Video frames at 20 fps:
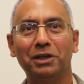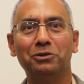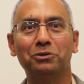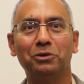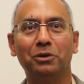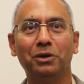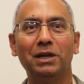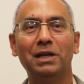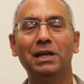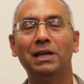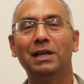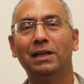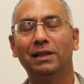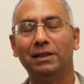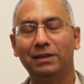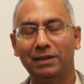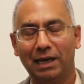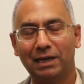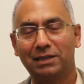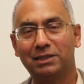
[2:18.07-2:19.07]
And so
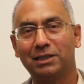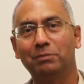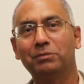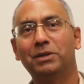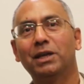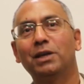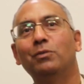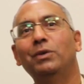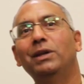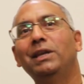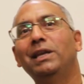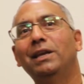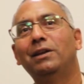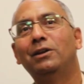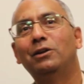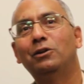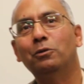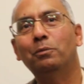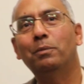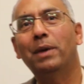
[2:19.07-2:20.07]
that's something we
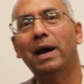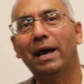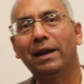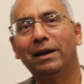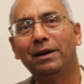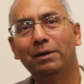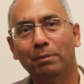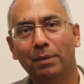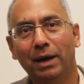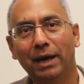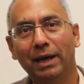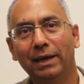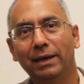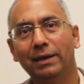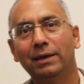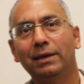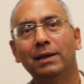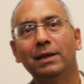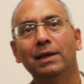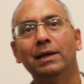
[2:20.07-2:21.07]
need to bear in
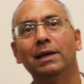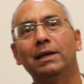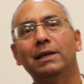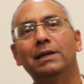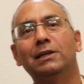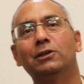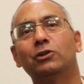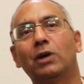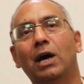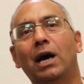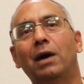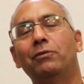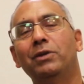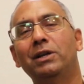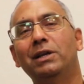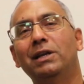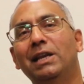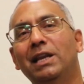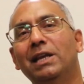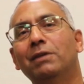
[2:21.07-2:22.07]
mind, is, are
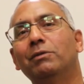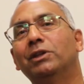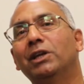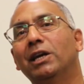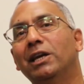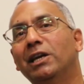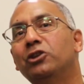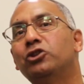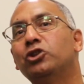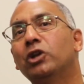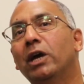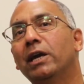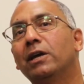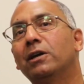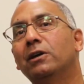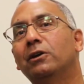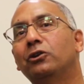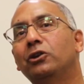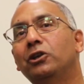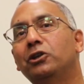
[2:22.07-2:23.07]
we dealing with a
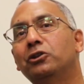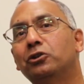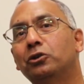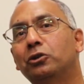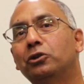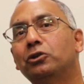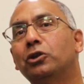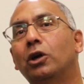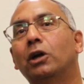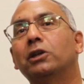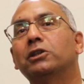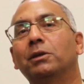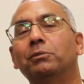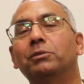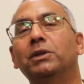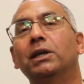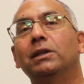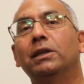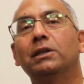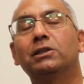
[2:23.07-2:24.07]
hitchhiker resource or
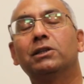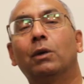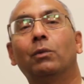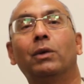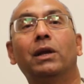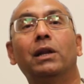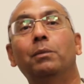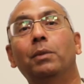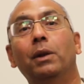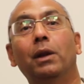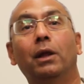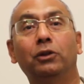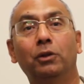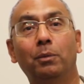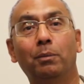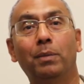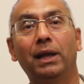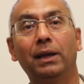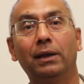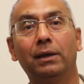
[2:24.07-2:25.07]
something that's available on
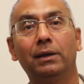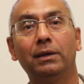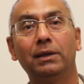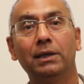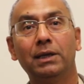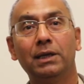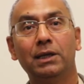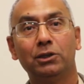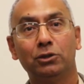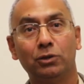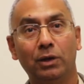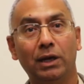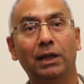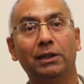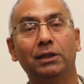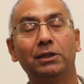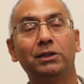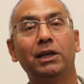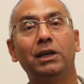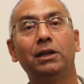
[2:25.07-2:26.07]
the bulk? So
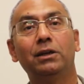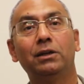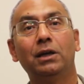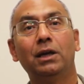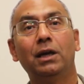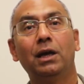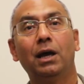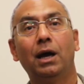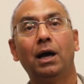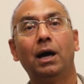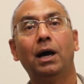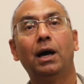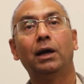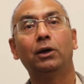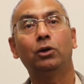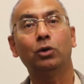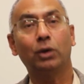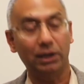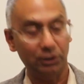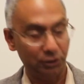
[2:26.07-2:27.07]
another thing
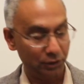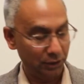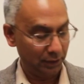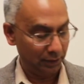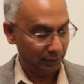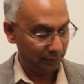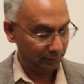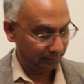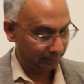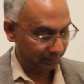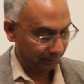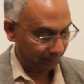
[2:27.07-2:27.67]
to consider.